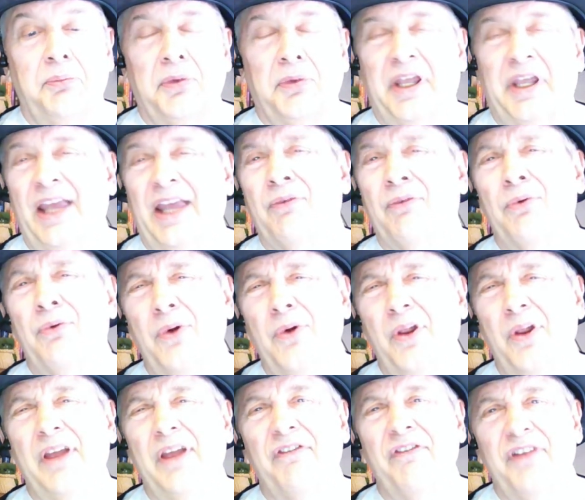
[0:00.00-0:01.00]
can
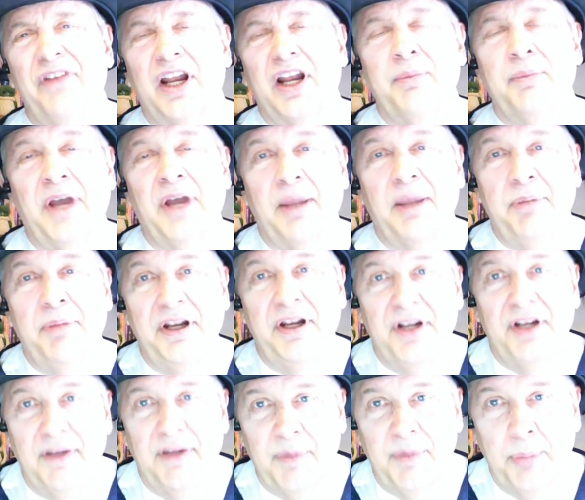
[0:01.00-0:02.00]
really affect my
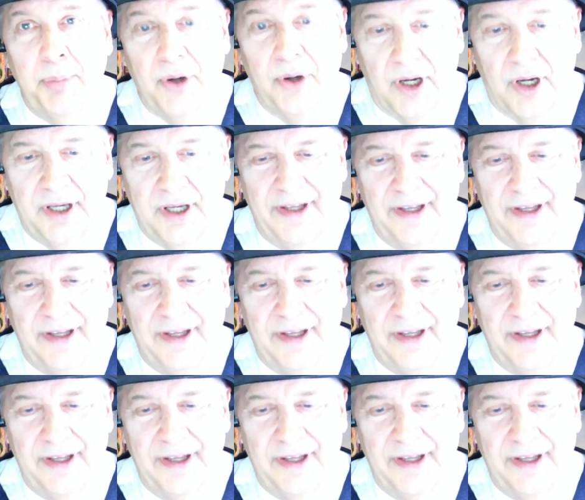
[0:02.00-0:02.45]
opinion of a book